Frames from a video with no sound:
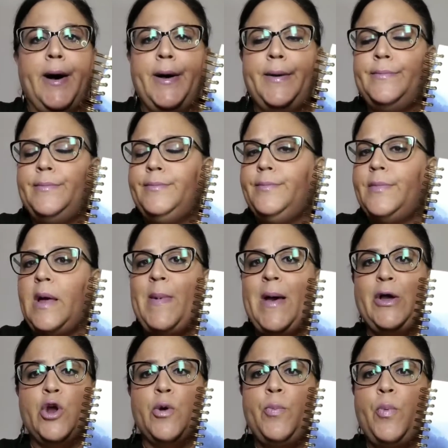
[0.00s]
um,
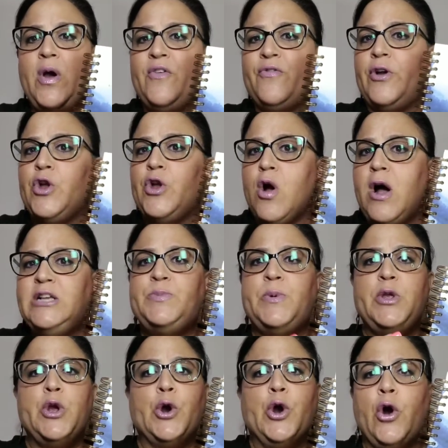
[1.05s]
about your boyfriend, your
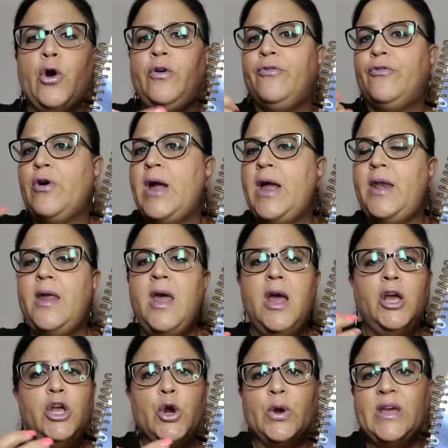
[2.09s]
husband, your
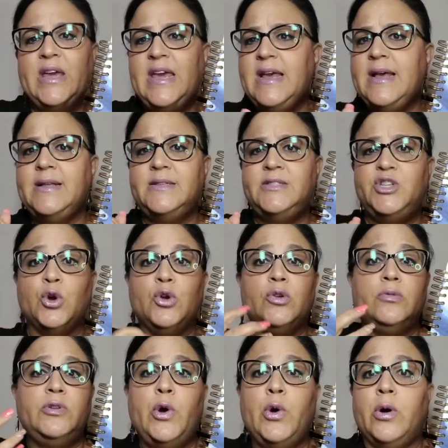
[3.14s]
girlfriend, your kids,
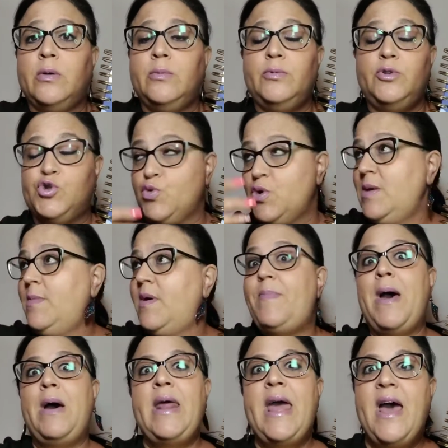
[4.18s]
your, your
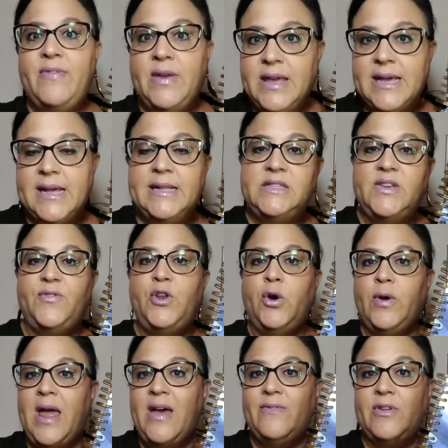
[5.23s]
dream about having kids if
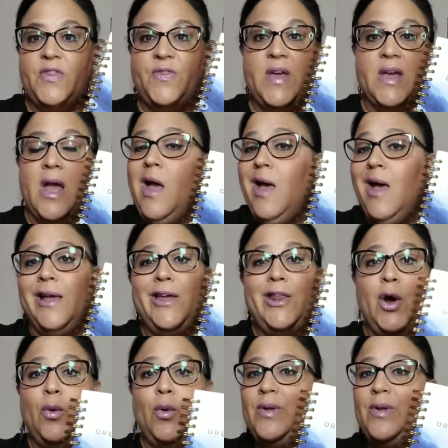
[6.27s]
you don't have anything.
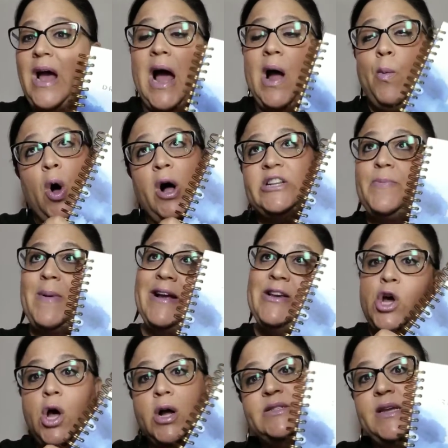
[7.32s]
You know, I walked my
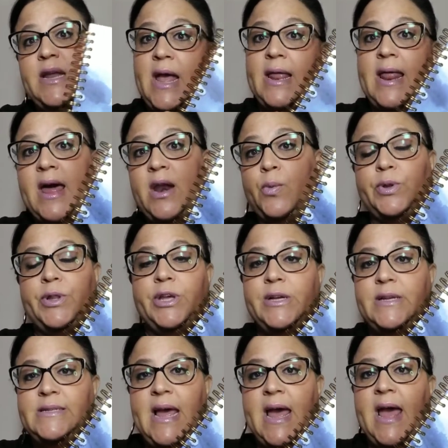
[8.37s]
dog today and had a really
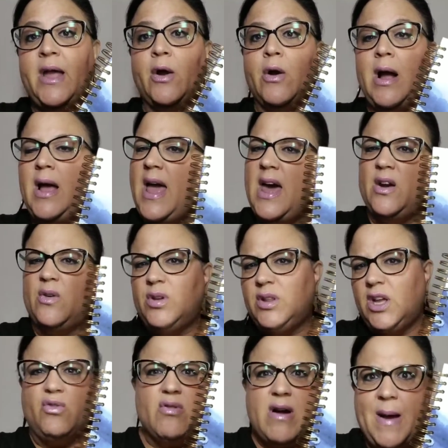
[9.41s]
good day or I had a
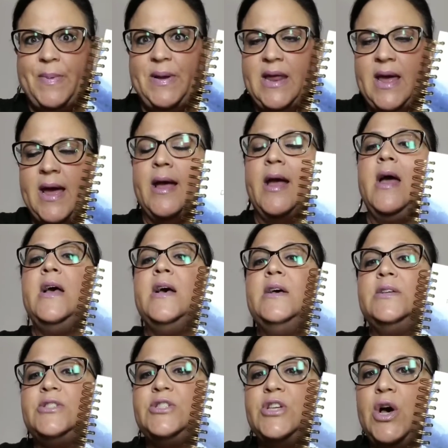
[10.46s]
really crappy day.
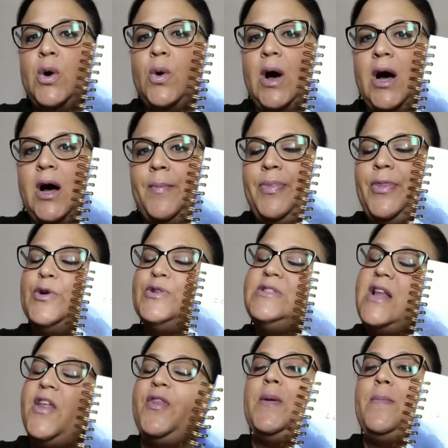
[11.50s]
So um, there's
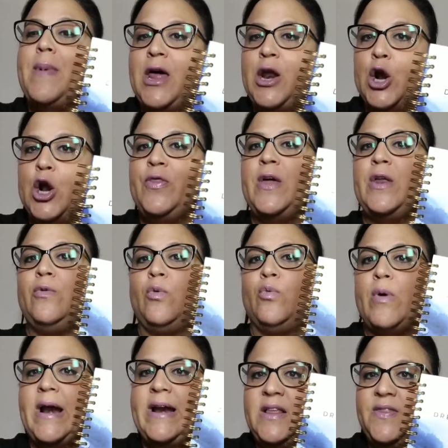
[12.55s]
nothing better than
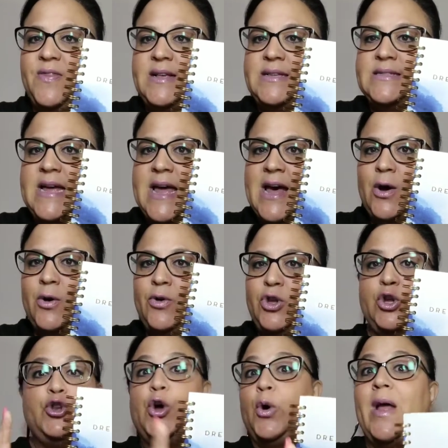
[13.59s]
writing things
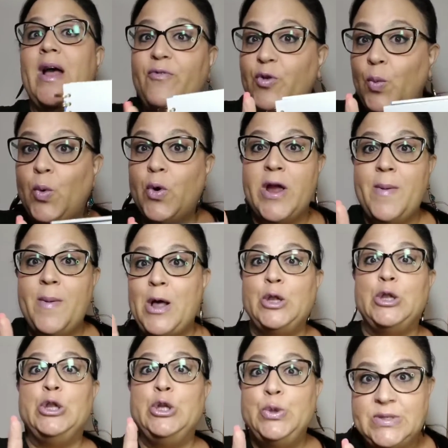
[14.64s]
down. You don't have to worry
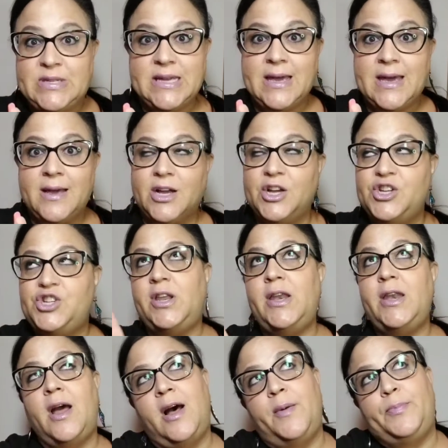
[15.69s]
about losing it because you
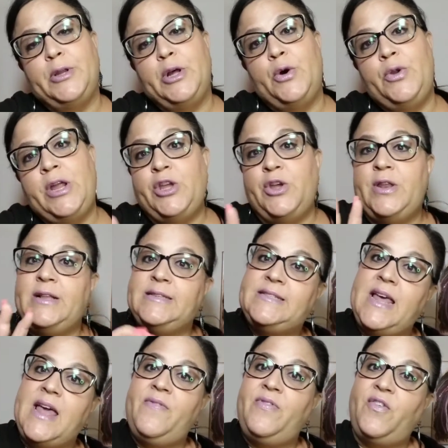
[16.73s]
didn't upload it. You didn't
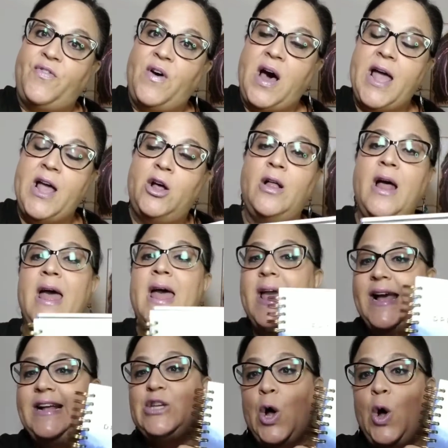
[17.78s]
save the file.
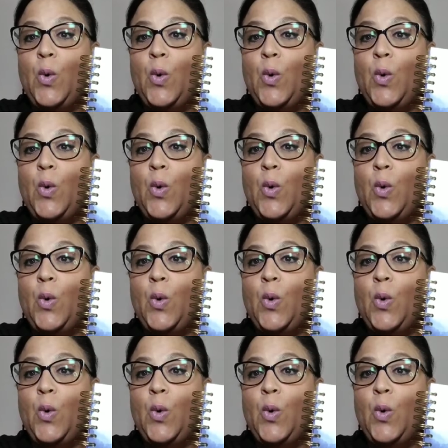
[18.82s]
It's